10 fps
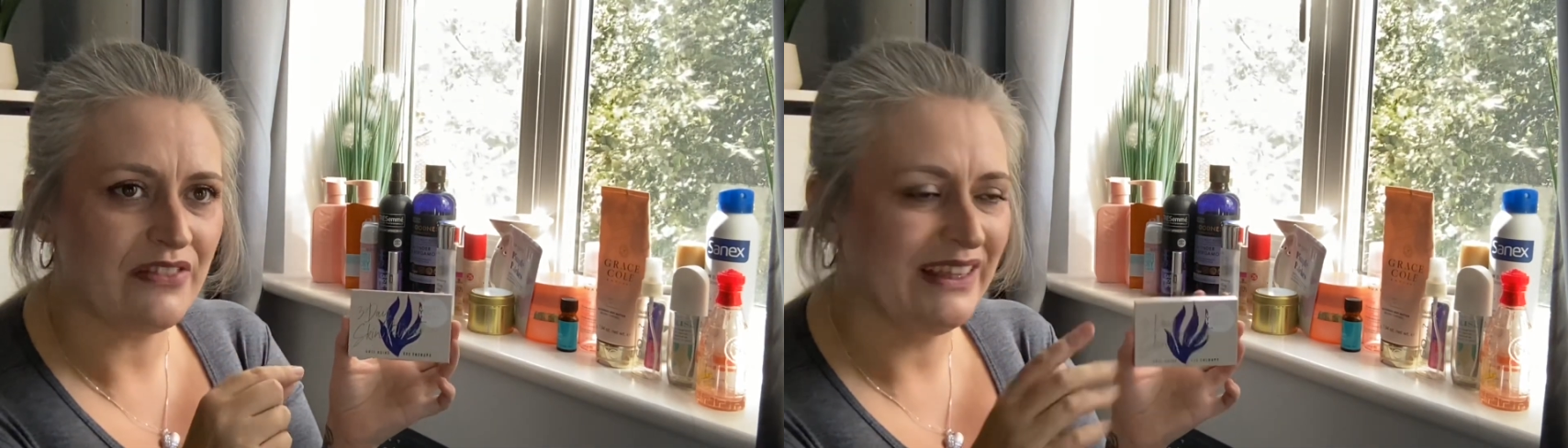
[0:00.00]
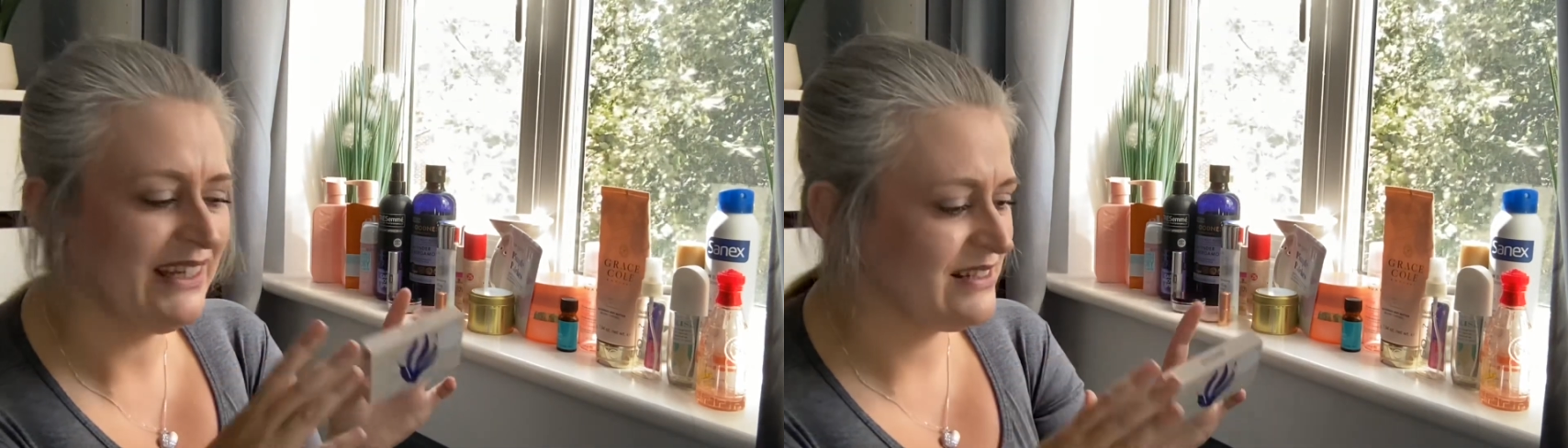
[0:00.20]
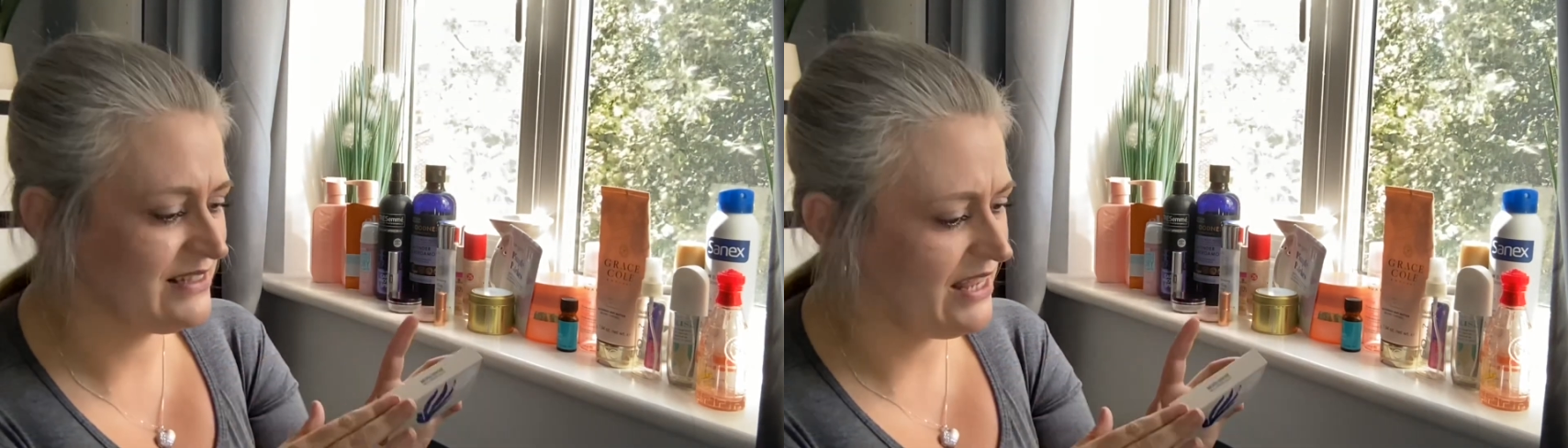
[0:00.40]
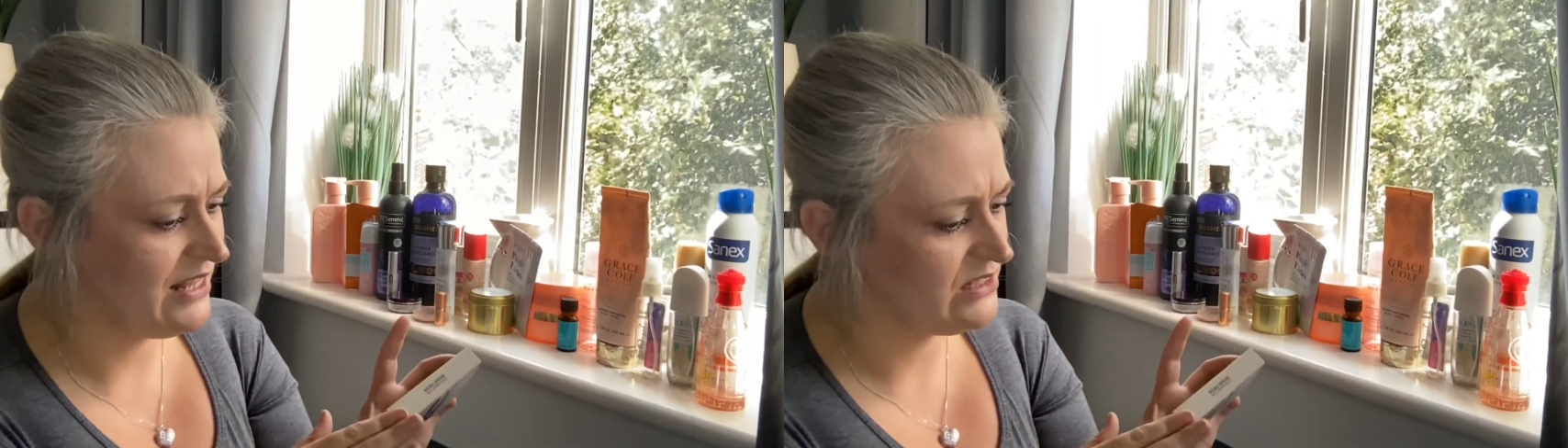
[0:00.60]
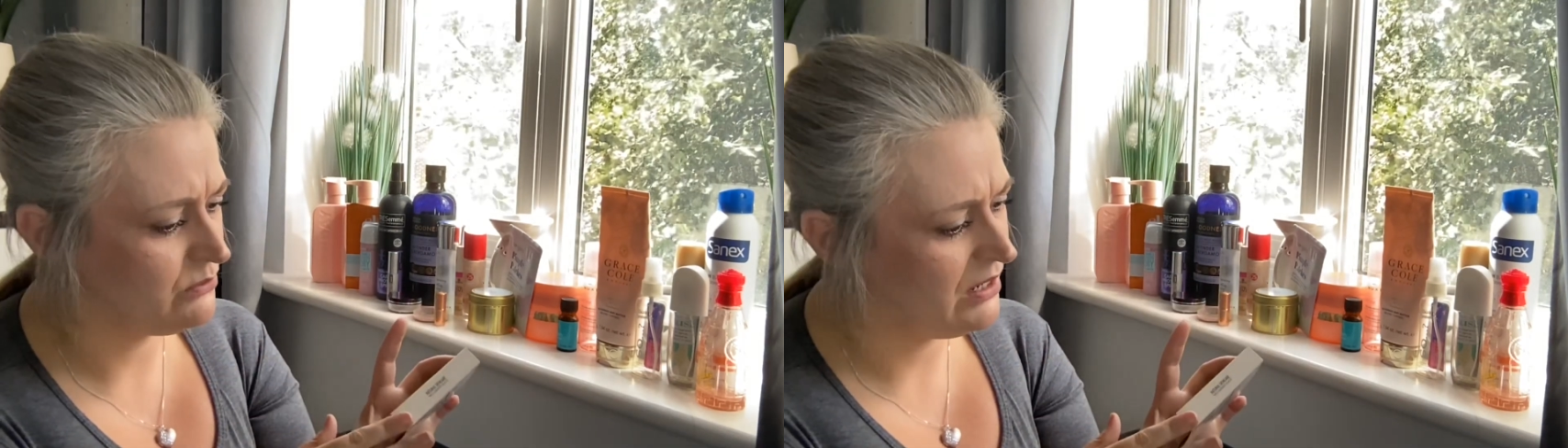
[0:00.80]
I think it
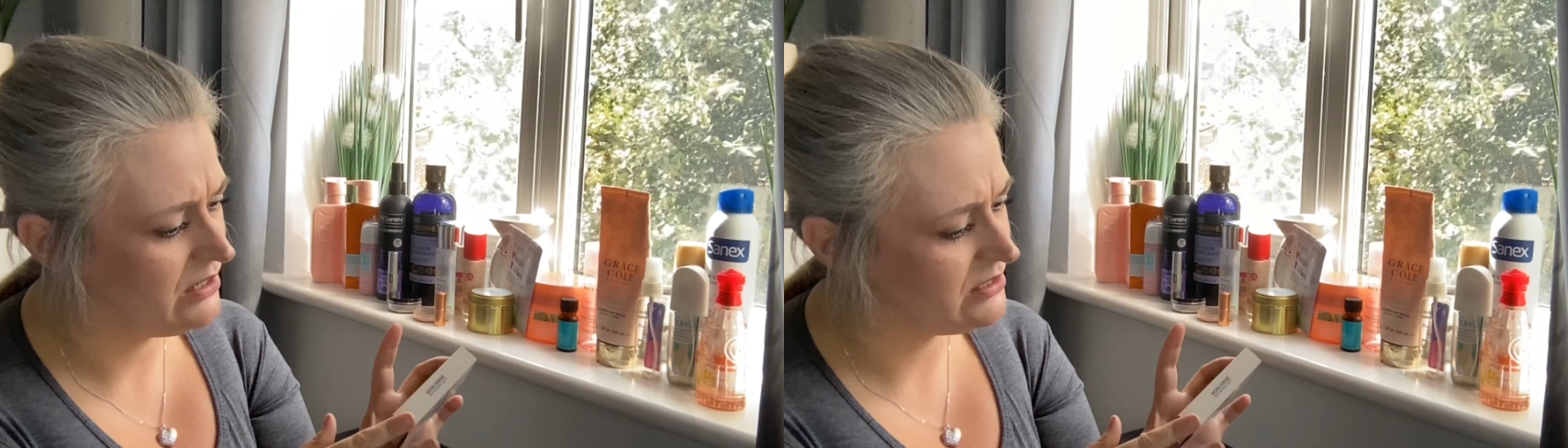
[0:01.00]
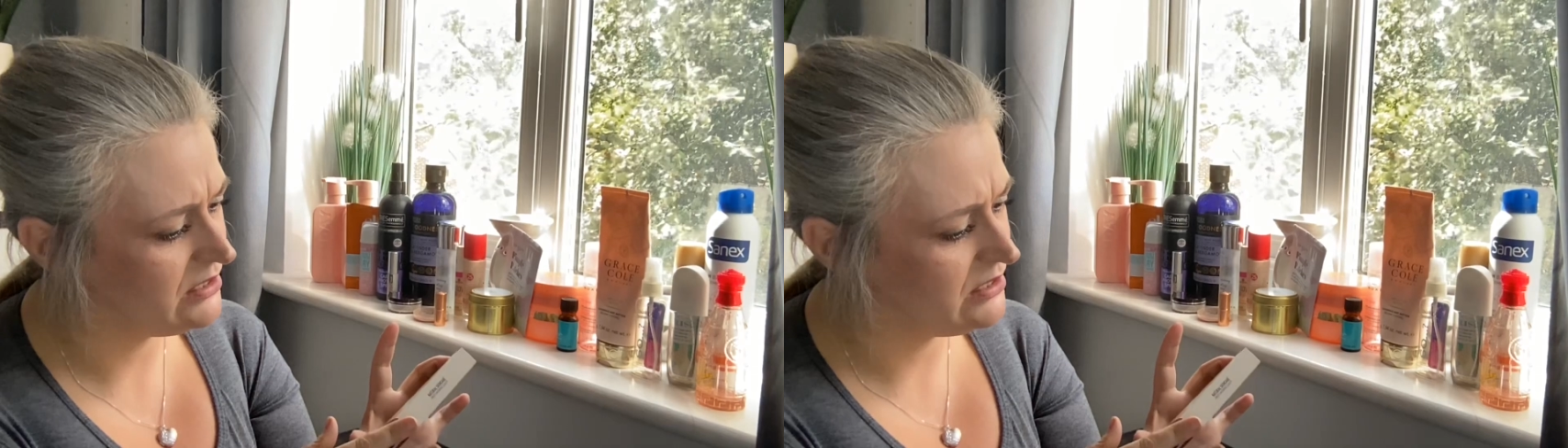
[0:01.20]
says, where is